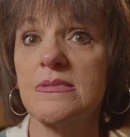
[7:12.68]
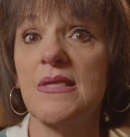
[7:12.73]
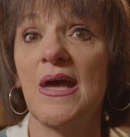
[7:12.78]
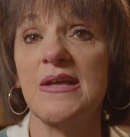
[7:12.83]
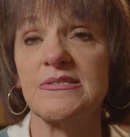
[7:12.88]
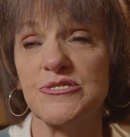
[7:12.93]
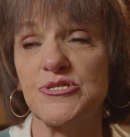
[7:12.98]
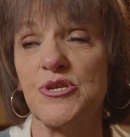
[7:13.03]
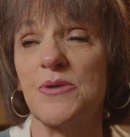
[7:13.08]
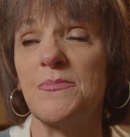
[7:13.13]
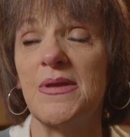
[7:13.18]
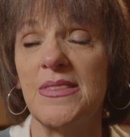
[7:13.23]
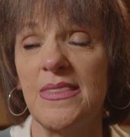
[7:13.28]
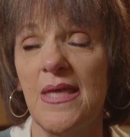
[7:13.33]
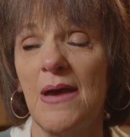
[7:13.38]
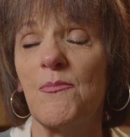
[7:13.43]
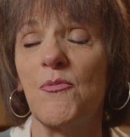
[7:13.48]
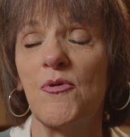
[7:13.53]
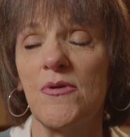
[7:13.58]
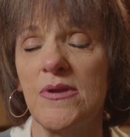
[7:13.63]
That sermon
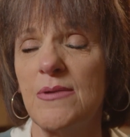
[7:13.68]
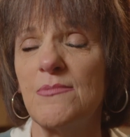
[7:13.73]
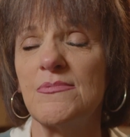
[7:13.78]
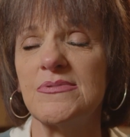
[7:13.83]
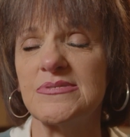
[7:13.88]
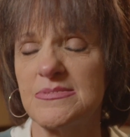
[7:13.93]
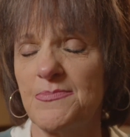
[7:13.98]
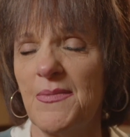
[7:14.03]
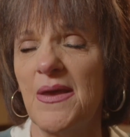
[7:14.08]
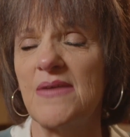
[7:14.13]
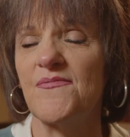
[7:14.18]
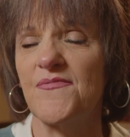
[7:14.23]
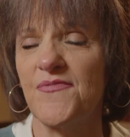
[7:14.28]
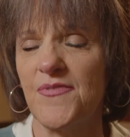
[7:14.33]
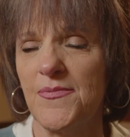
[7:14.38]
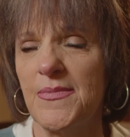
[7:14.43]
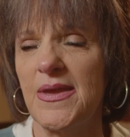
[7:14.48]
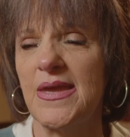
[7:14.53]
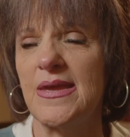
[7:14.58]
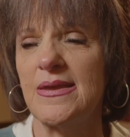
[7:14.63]
that morning was meant
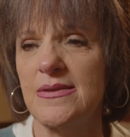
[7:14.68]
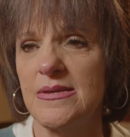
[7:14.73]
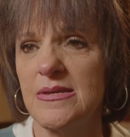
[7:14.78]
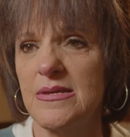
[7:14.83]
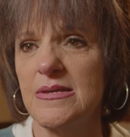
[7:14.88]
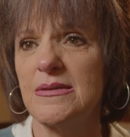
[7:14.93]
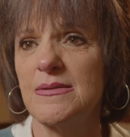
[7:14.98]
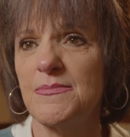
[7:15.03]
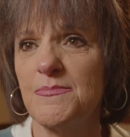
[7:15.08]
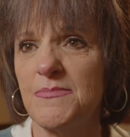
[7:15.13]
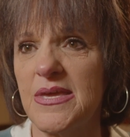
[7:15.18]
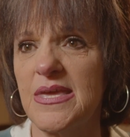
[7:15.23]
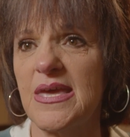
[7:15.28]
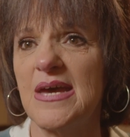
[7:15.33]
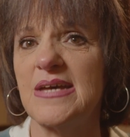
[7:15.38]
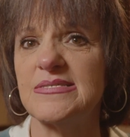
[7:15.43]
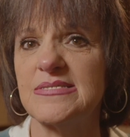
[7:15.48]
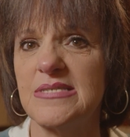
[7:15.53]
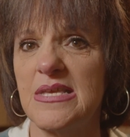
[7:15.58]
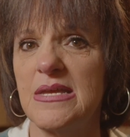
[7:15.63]
for me
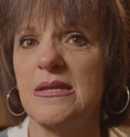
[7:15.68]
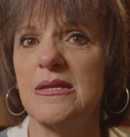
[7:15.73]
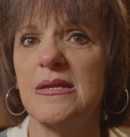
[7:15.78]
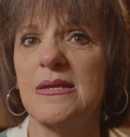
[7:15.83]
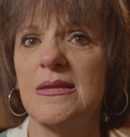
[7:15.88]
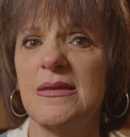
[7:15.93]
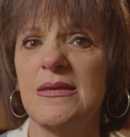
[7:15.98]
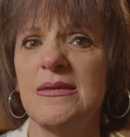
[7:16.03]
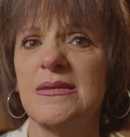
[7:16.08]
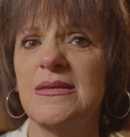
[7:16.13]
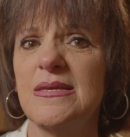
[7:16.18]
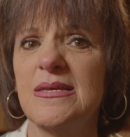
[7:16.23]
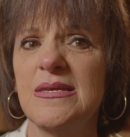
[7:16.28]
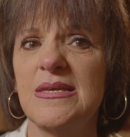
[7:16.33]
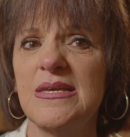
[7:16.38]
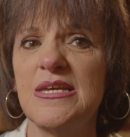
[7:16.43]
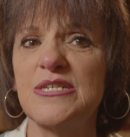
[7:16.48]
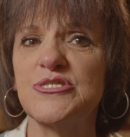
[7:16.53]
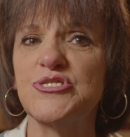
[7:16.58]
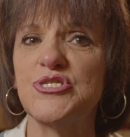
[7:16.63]
because it
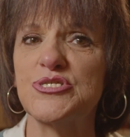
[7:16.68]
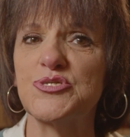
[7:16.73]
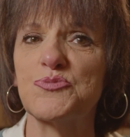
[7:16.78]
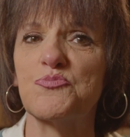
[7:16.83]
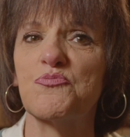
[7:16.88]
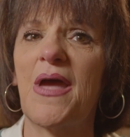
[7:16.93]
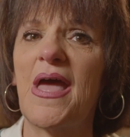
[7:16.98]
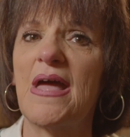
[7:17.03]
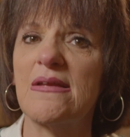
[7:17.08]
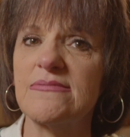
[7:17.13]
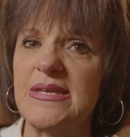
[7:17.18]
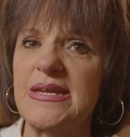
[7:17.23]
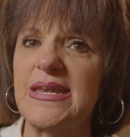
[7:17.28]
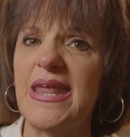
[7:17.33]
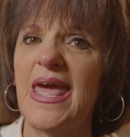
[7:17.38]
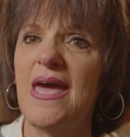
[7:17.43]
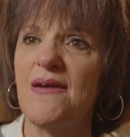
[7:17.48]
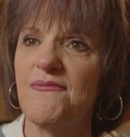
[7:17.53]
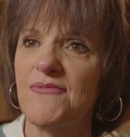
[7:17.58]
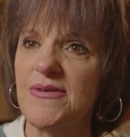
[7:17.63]
just
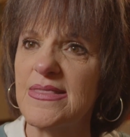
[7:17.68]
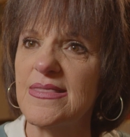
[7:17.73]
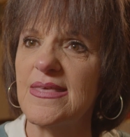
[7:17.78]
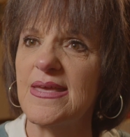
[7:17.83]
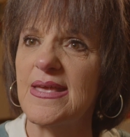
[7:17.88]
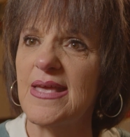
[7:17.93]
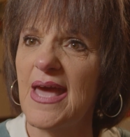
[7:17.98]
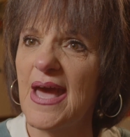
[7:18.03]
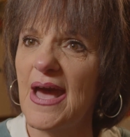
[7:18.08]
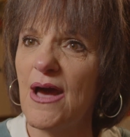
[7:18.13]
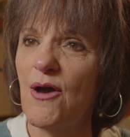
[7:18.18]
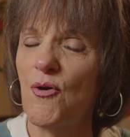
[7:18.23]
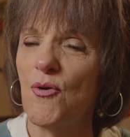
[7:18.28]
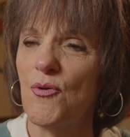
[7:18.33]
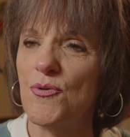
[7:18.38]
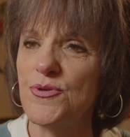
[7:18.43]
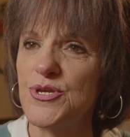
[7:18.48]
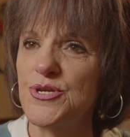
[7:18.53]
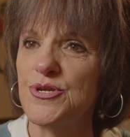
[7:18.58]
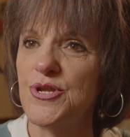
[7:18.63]
rounded everything
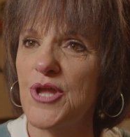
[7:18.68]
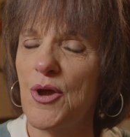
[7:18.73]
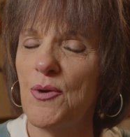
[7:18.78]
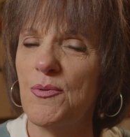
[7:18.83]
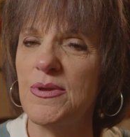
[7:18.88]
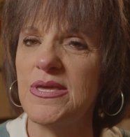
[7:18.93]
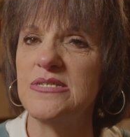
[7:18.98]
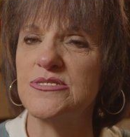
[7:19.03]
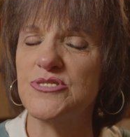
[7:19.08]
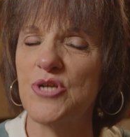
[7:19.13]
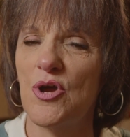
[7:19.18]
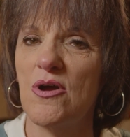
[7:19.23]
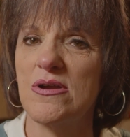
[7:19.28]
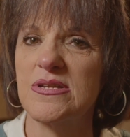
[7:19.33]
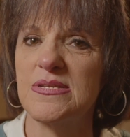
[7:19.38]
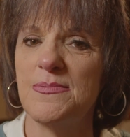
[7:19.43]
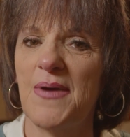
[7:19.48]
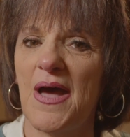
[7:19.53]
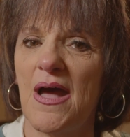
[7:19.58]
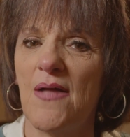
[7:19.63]
out. You know, he
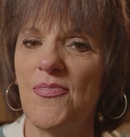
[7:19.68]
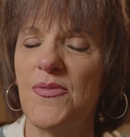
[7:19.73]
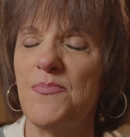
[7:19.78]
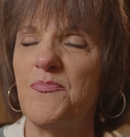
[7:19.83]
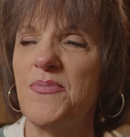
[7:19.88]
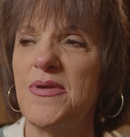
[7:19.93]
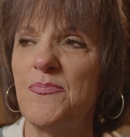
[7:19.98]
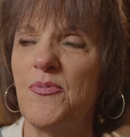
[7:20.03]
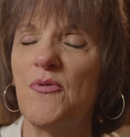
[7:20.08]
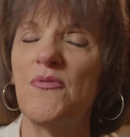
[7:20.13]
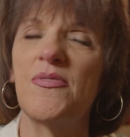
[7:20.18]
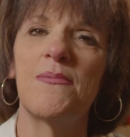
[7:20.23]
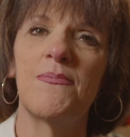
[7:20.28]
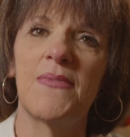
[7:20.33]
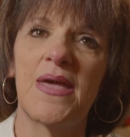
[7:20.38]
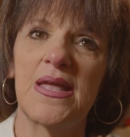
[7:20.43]
talked about the people that